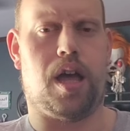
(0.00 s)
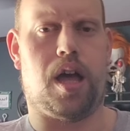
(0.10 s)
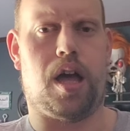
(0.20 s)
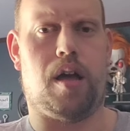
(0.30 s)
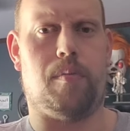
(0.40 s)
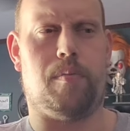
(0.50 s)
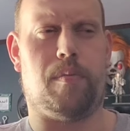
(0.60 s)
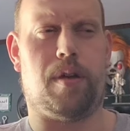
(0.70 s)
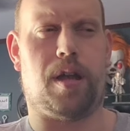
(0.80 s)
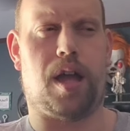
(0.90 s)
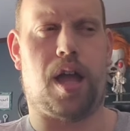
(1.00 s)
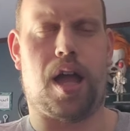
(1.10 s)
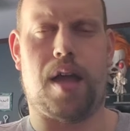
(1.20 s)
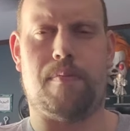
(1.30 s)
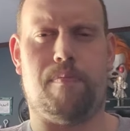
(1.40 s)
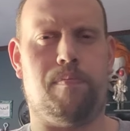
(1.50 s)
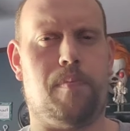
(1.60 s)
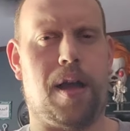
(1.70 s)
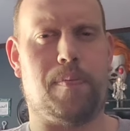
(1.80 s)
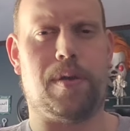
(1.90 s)
I
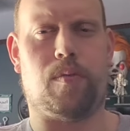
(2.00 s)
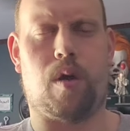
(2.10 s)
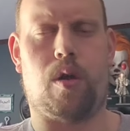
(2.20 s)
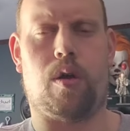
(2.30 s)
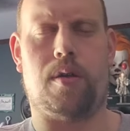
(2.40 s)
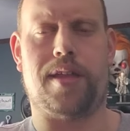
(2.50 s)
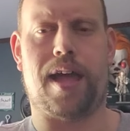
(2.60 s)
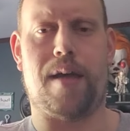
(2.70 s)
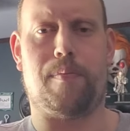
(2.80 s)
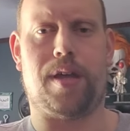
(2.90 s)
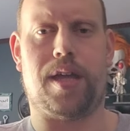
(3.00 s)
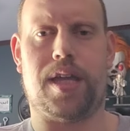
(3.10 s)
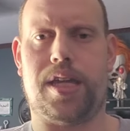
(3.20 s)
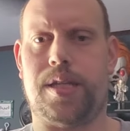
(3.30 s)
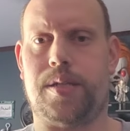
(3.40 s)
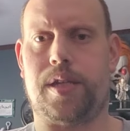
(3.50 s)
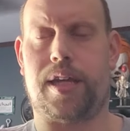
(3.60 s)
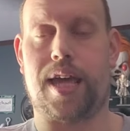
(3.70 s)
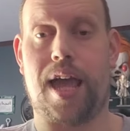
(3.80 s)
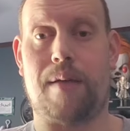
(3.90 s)
might be wrong on that, but he's
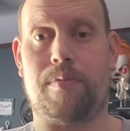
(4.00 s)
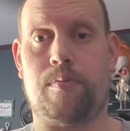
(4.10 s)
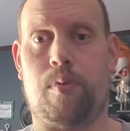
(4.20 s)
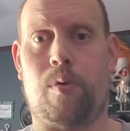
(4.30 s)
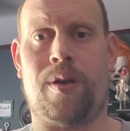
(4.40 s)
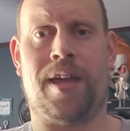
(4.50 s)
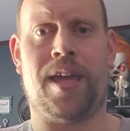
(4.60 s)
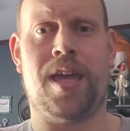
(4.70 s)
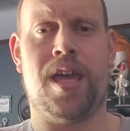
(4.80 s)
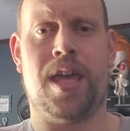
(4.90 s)
in Cabin Boy.